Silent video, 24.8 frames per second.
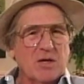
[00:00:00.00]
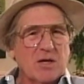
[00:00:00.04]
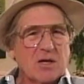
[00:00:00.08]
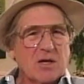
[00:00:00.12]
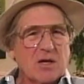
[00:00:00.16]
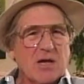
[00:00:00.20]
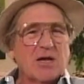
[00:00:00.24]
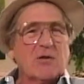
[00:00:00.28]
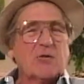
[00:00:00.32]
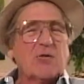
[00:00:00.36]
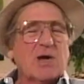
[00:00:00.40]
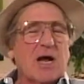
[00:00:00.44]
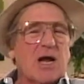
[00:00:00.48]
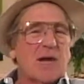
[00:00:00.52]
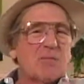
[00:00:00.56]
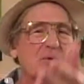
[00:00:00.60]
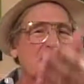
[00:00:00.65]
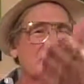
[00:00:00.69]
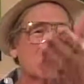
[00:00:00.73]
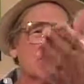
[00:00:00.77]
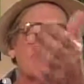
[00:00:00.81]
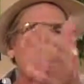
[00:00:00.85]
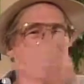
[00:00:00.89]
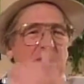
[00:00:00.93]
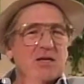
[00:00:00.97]
Like, would I be
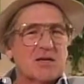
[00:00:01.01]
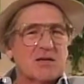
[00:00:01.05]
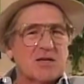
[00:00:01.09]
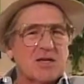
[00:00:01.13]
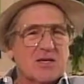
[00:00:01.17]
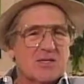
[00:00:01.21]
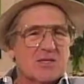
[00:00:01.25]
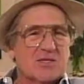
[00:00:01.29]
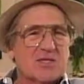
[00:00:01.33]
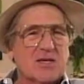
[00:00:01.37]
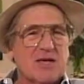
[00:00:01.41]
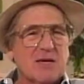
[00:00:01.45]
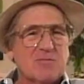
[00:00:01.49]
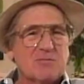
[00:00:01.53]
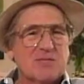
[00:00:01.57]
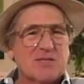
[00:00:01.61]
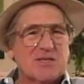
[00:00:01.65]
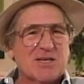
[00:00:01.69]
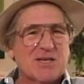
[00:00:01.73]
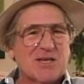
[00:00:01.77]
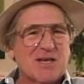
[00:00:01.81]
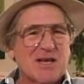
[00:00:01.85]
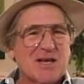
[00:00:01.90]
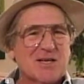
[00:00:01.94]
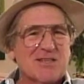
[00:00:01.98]
saying the things that I'm
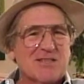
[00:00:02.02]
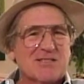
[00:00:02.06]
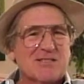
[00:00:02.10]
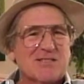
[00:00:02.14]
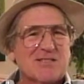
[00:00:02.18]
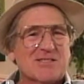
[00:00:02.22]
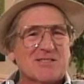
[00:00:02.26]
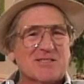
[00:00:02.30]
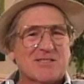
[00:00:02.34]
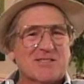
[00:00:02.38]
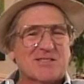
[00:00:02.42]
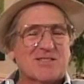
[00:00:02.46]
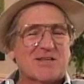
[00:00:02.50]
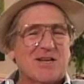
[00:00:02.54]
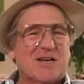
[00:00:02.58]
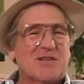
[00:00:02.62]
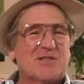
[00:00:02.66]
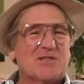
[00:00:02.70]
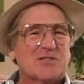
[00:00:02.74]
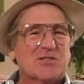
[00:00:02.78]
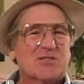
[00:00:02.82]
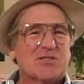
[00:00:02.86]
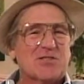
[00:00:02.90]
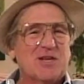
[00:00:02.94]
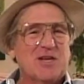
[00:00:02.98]
saying on this
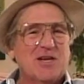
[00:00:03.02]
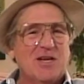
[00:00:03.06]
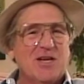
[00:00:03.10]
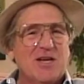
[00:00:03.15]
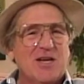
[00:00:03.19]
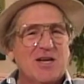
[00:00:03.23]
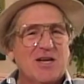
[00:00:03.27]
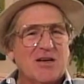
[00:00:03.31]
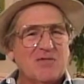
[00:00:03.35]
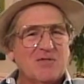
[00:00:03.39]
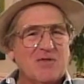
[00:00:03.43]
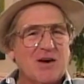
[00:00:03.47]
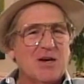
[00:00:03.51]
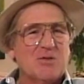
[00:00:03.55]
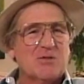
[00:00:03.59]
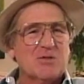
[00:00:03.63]
television if I